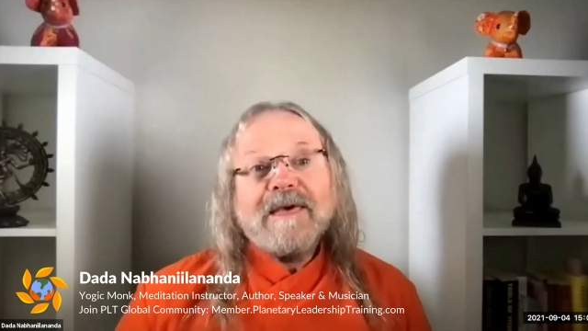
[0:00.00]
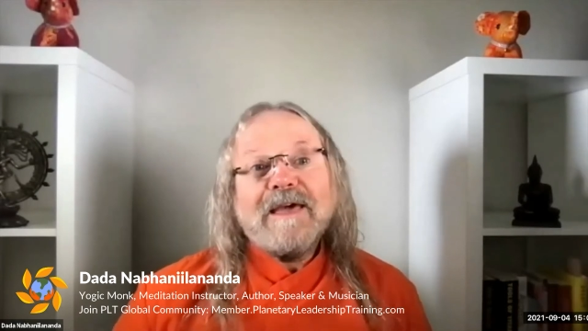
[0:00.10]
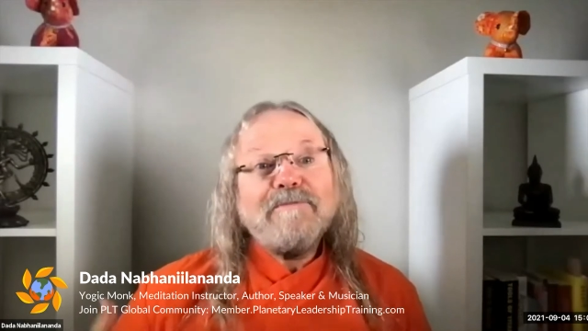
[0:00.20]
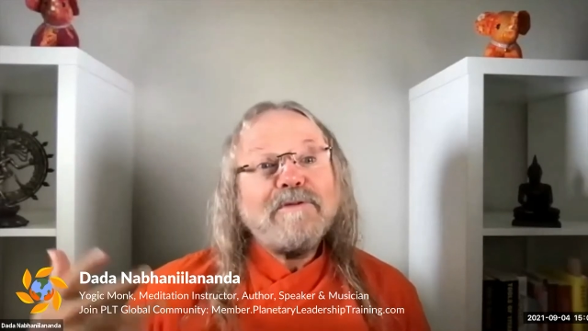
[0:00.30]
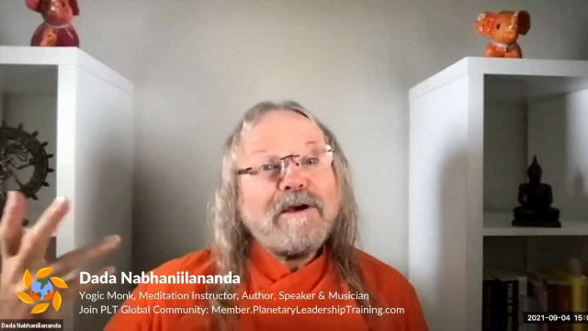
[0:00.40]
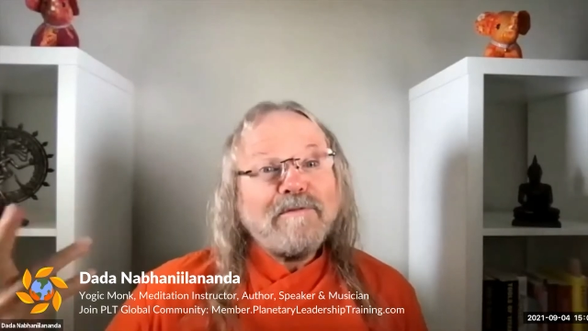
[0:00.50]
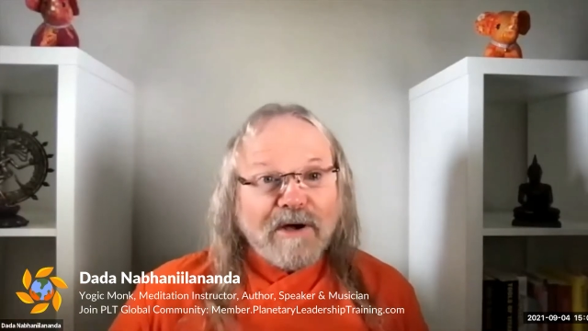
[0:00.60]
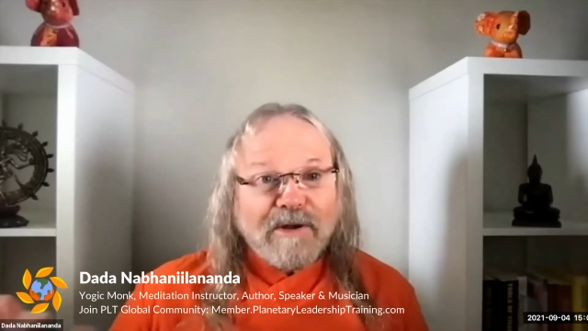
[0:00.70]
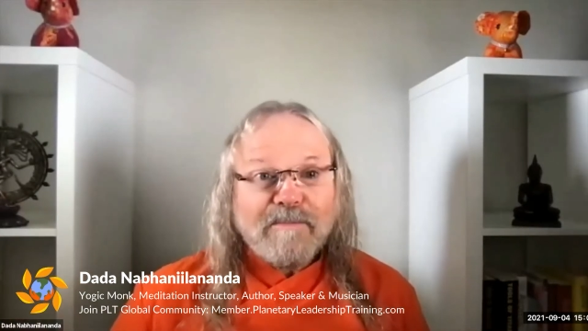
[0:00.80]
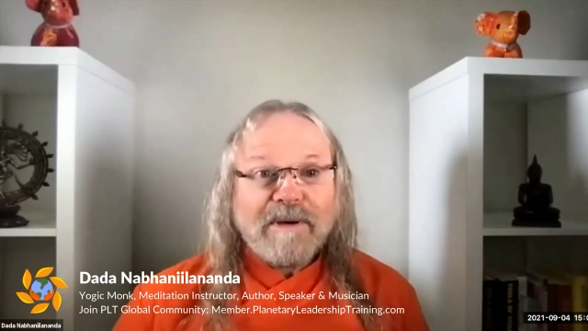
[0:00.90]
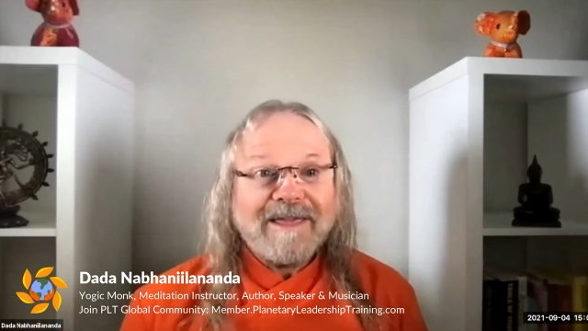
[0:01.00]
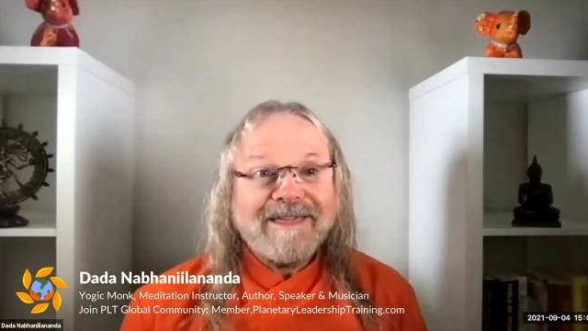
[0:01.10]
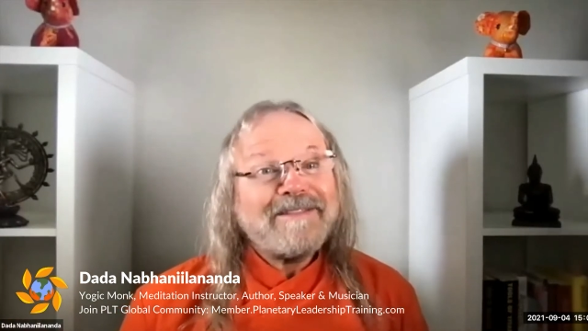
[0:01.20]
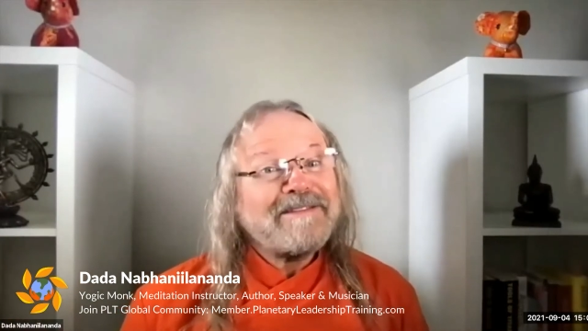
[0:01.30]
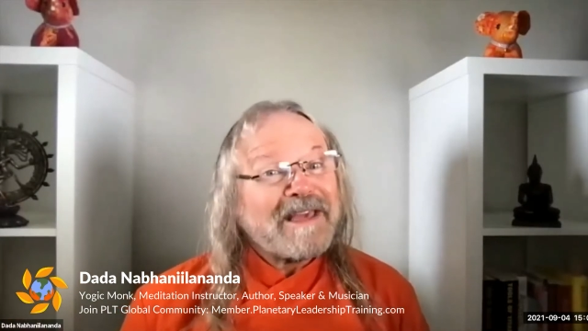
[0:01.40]
And if you have a lot of
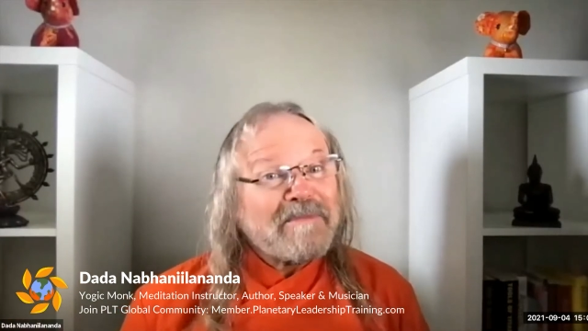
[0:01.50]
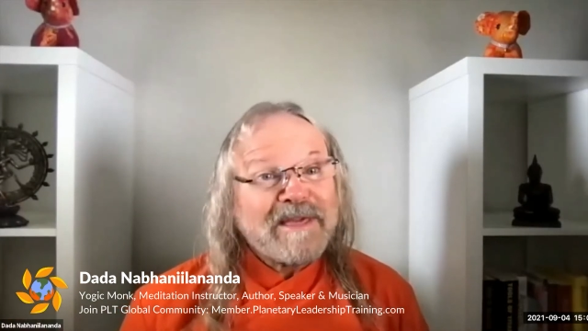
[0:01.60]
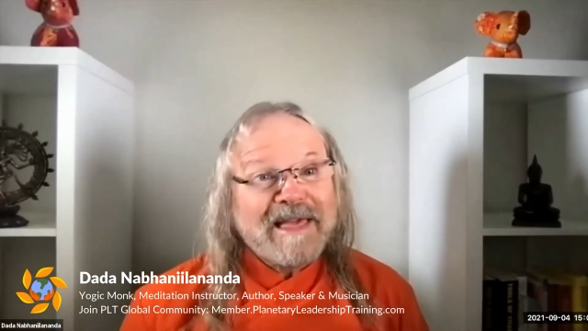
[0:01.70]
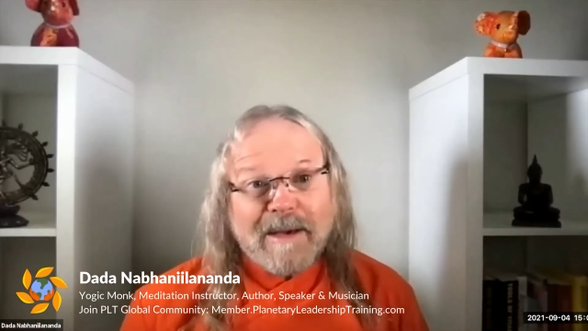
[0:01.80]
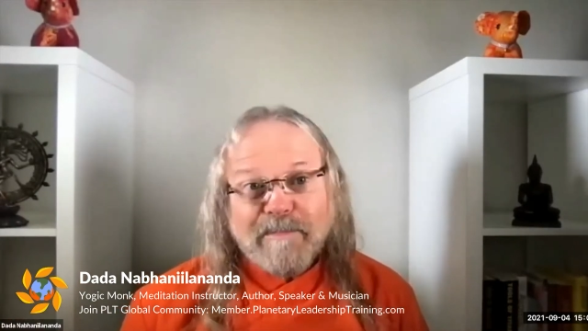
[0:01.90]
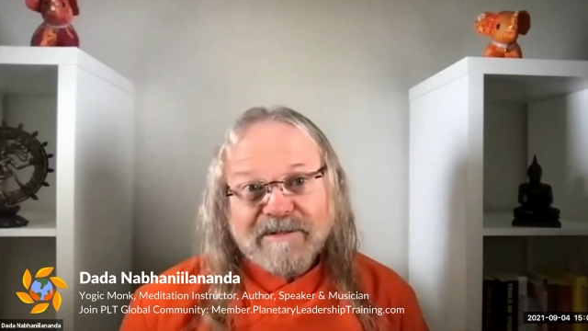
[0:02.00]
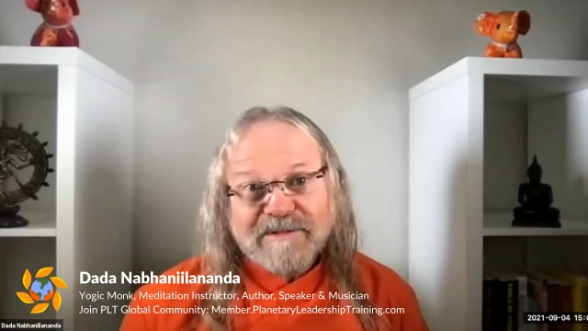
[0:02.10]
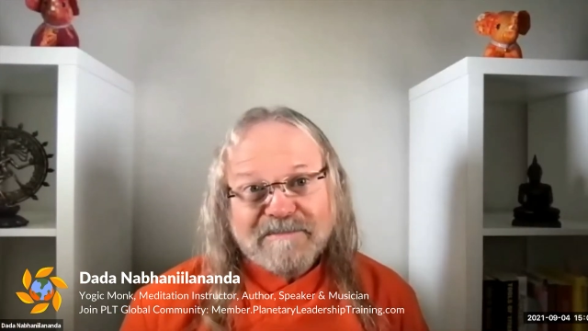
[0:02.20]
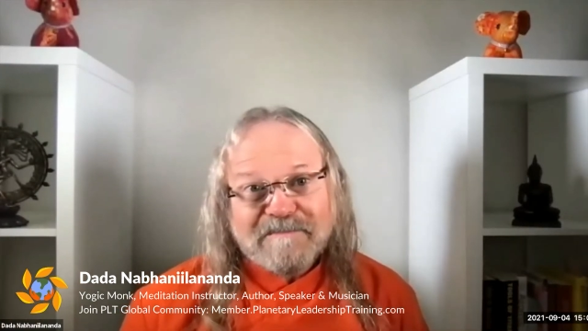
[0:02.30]
money, the same thing happens.